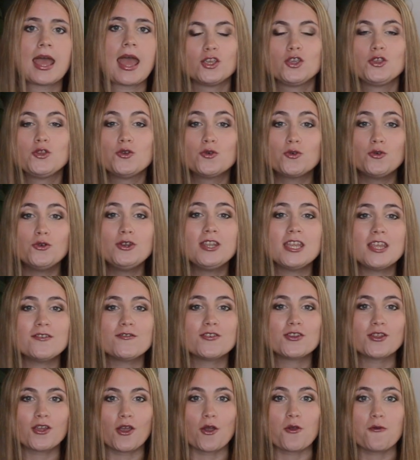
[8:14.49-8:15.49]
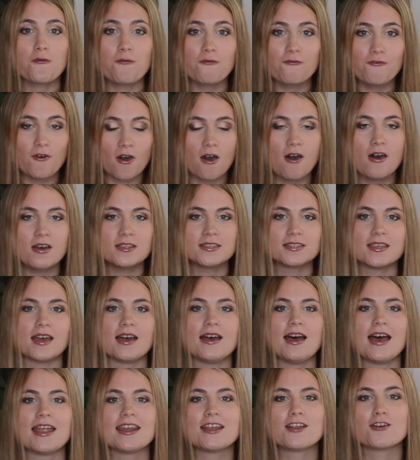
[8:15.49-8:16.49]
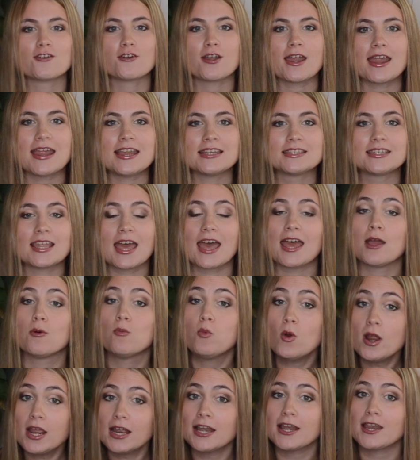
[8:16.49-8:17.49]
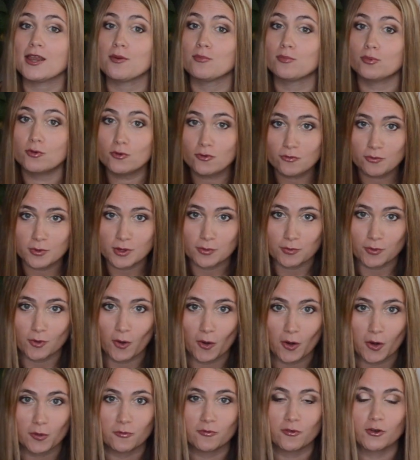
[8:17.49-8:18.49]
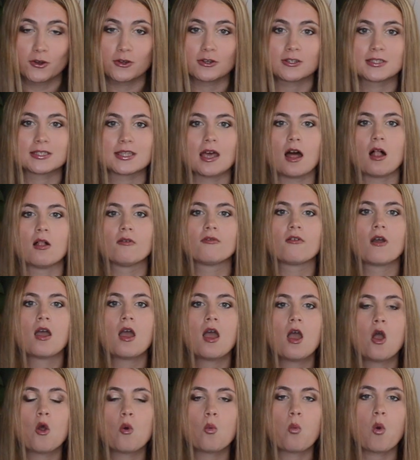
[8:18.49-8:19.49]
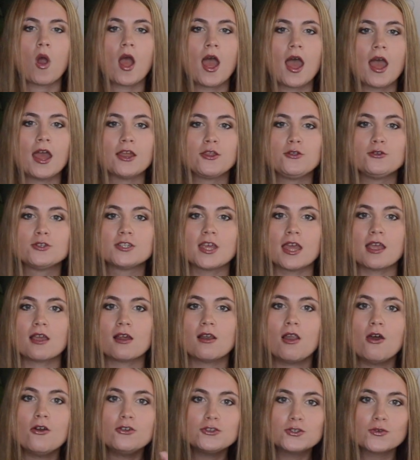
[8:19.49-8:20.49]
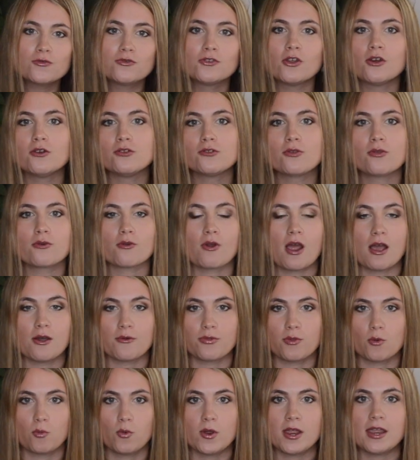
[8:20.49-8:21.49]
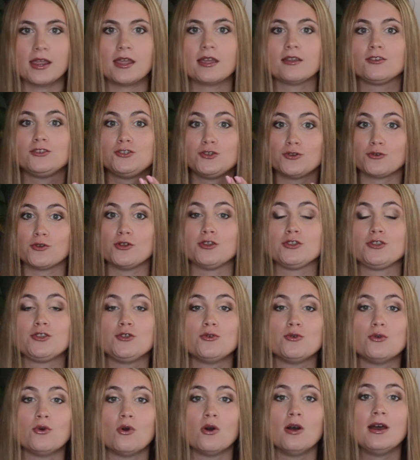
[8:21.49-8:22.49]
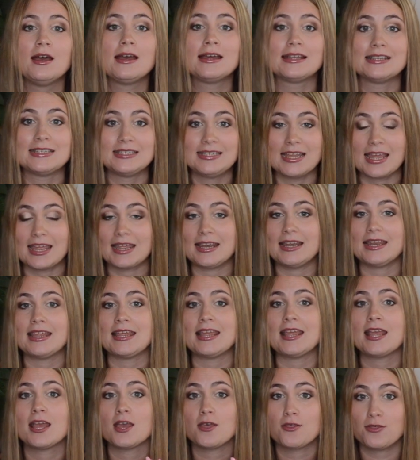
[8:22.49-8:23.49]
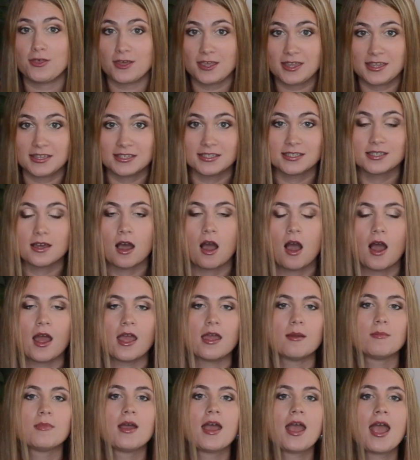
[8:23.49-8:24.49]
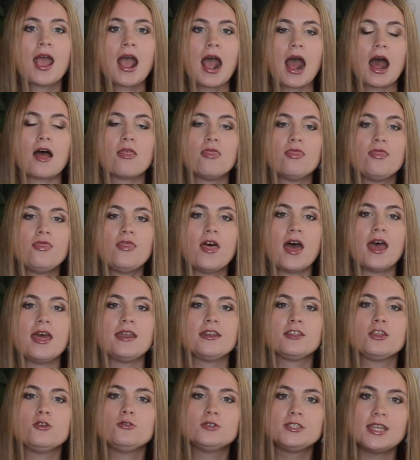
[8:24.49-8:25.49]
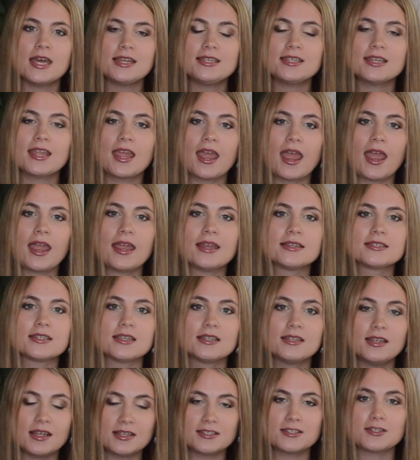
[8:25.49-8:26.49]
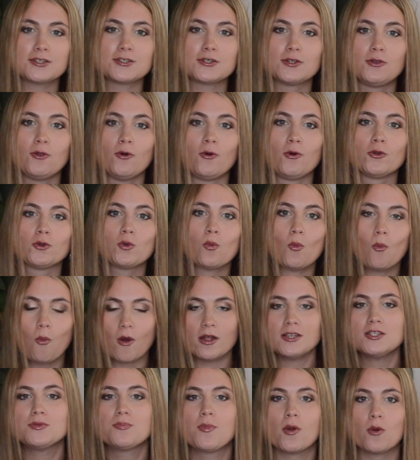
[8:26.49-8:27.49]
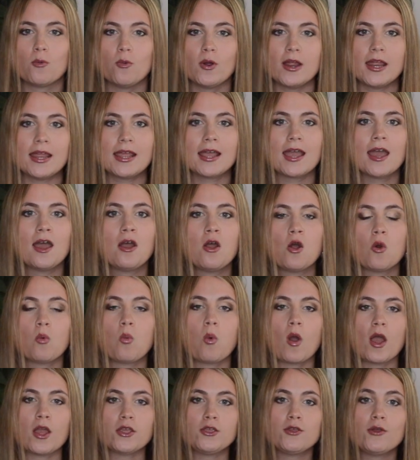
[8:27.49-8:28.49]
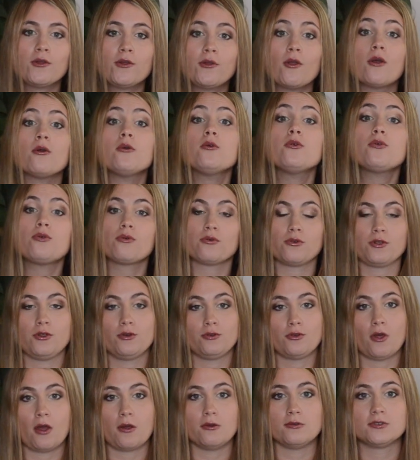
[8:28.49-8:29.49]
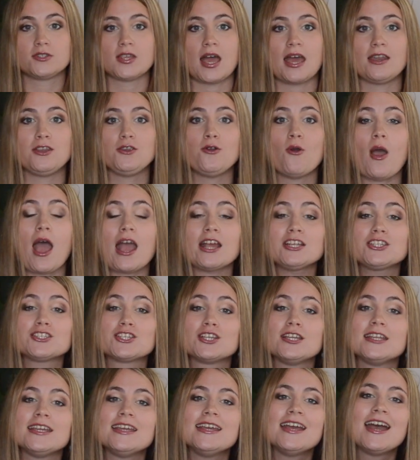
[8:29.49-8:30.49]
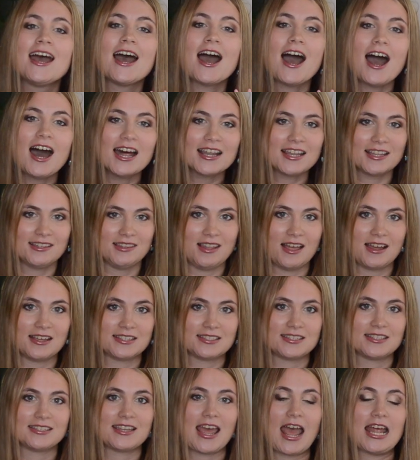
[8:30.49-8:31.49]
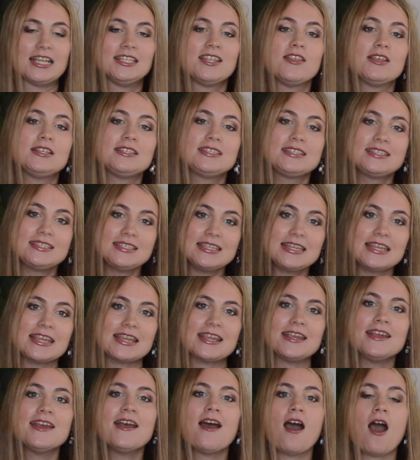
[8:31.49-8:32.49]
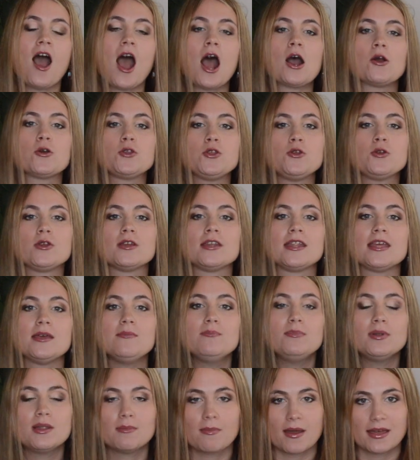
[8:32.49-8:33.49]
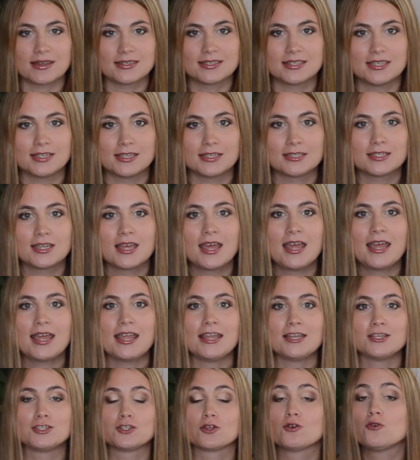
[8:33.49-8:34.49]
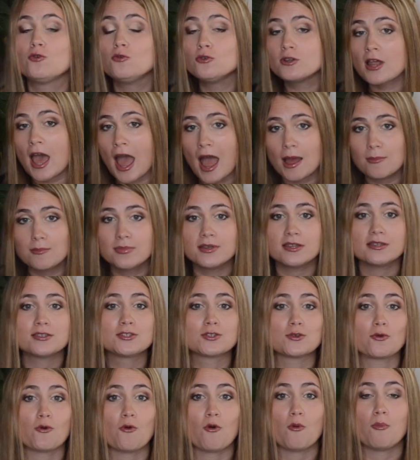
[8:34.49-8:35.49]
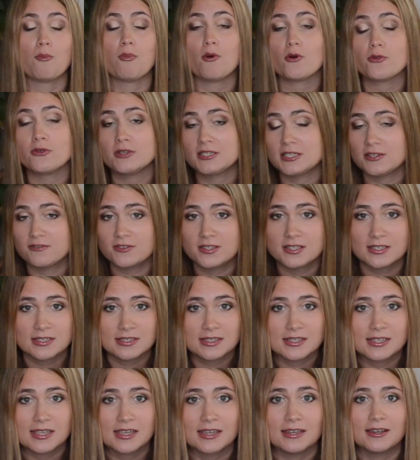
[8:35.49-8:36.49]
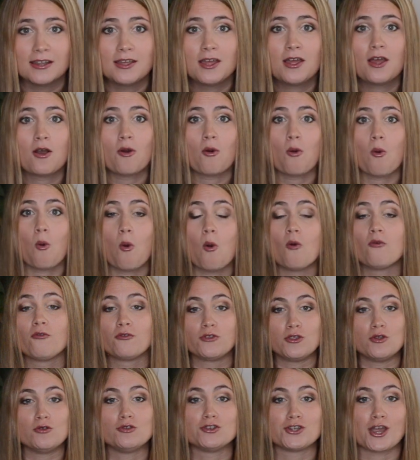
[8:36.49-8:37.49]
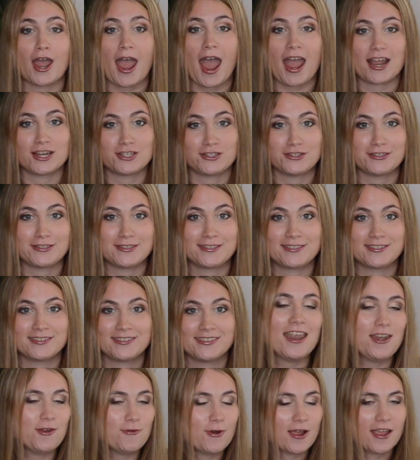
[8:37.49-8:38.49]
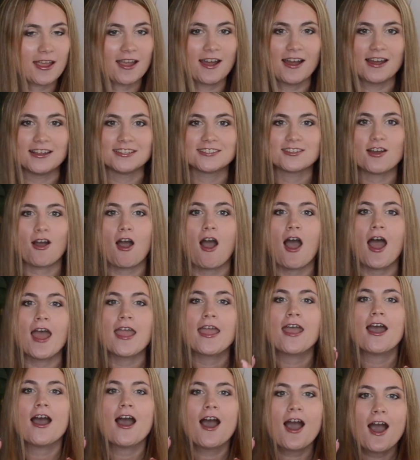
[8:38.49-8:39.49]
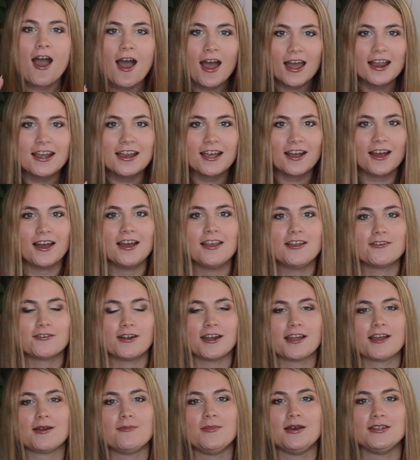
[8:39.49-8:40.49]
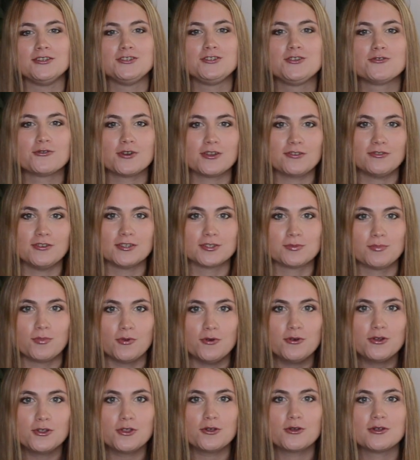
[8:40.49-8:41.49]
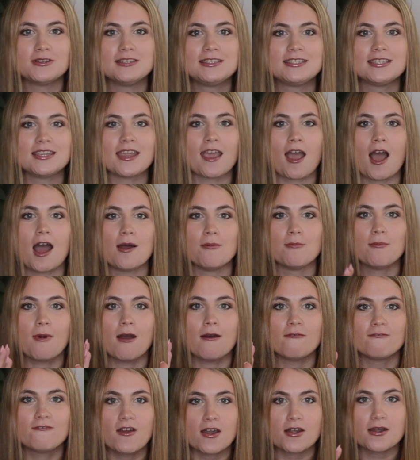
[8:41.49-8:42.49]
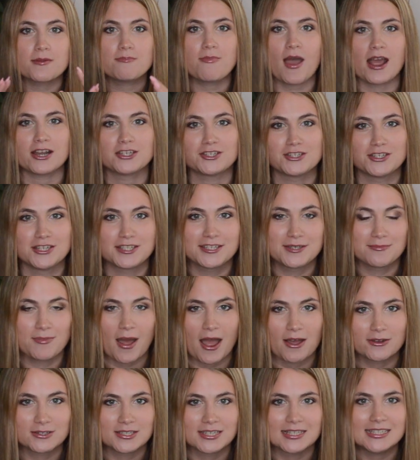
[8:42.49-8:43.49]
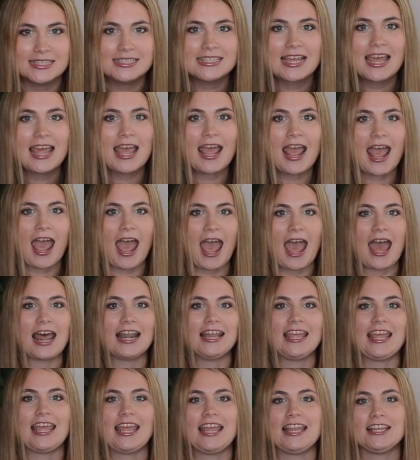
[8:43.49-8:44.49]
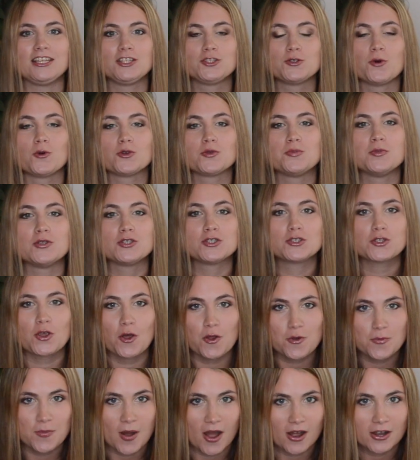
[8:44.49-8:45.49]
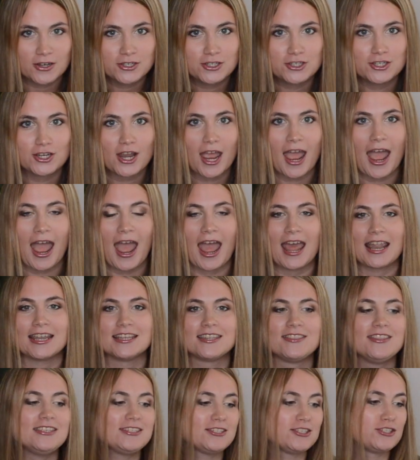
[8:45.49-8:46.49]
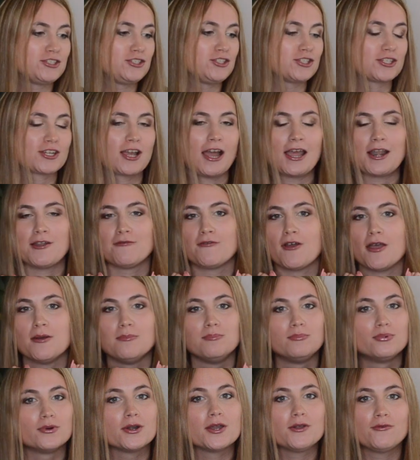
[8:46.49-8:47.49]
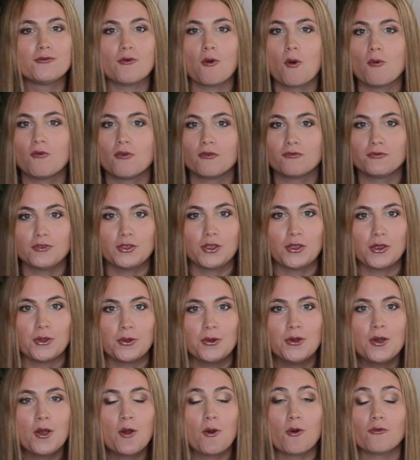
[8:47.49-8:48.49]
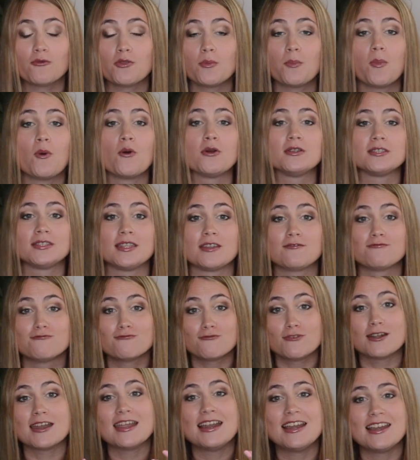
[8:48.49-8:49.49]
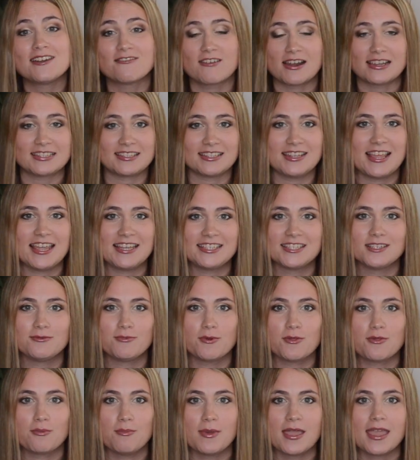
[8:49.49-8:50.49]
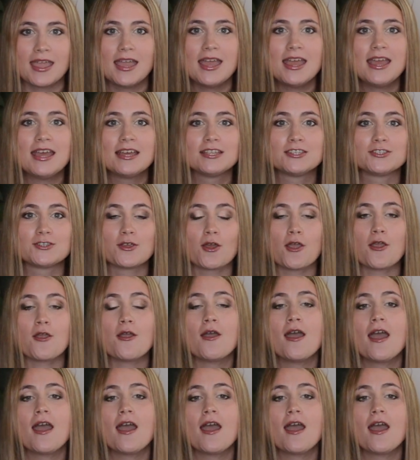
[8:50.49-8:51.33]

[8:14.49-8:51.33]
You could even go further and create a weekly improvement program for yourself where you take loads of notes throughout the week during your daily thinking time, and then you dedicate another slot once per week where you go through your notes and you actually analyze it and see how you can implement it into good habits or positive thinking or future actions. Anyway, guys, I highly, highly recommend you read this book. You can see I'm very passionate about it and it taught me so much. And this is just kind of a brief overview of the points that really resonated with me. So